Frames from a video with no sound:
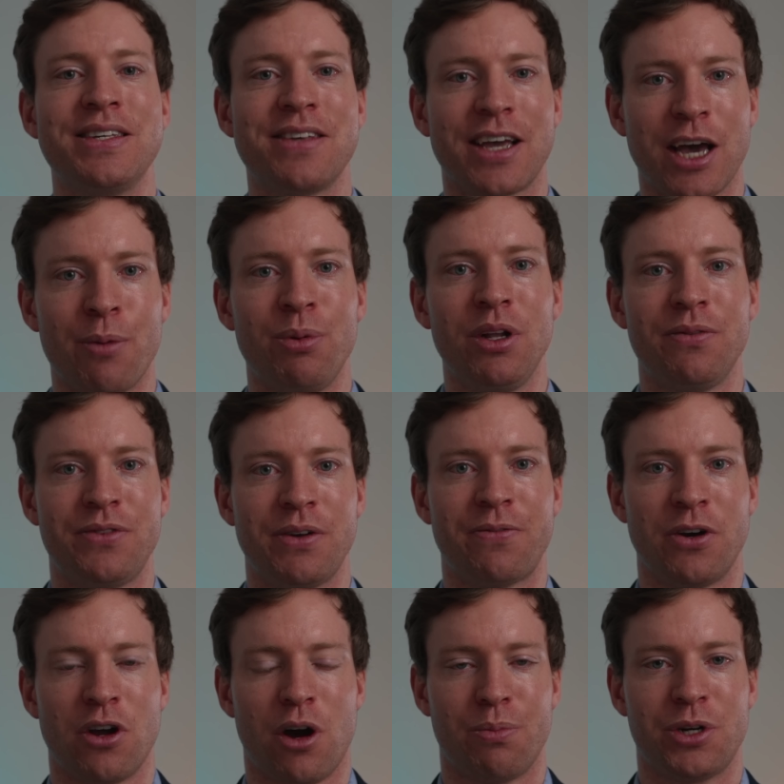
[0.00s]
there's a couple of
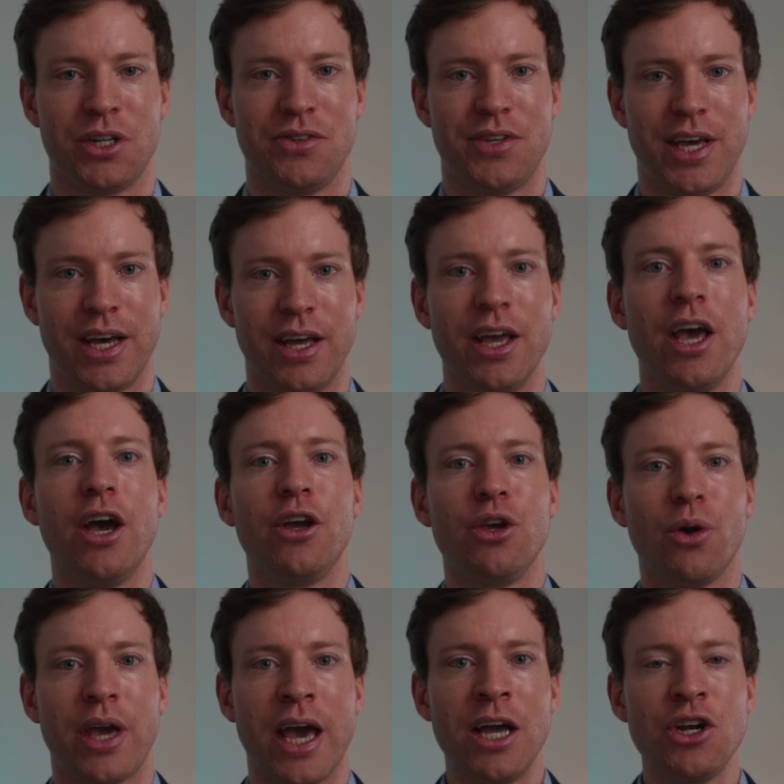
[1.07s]
different options here.
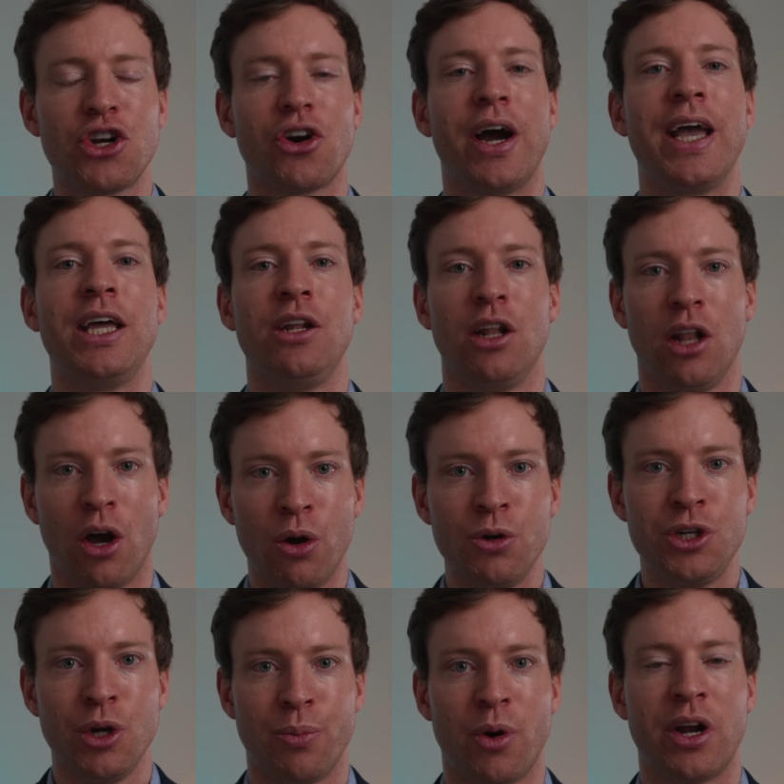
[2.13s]
You can try and
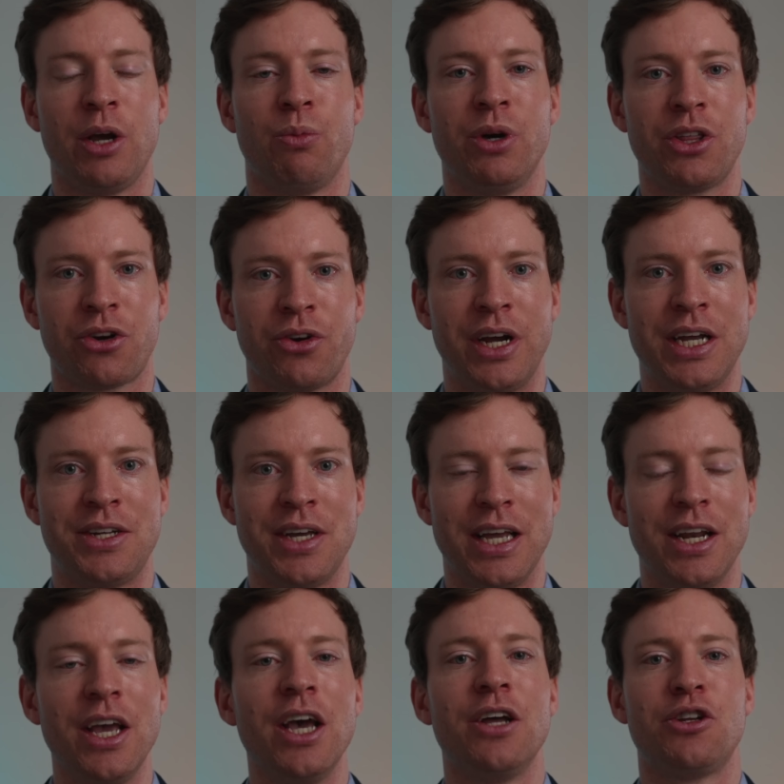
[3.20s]
load your body with
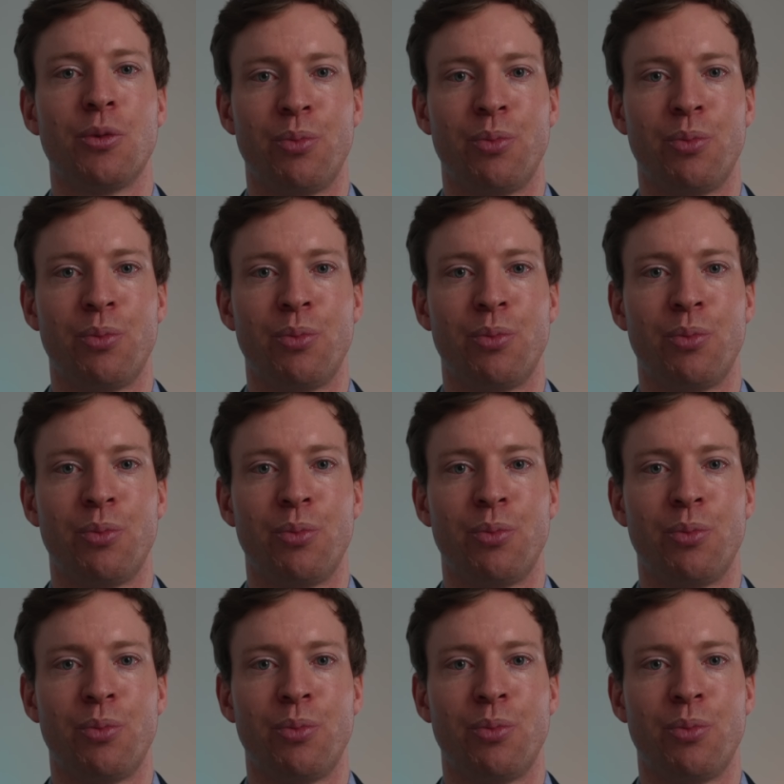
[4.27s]
creatine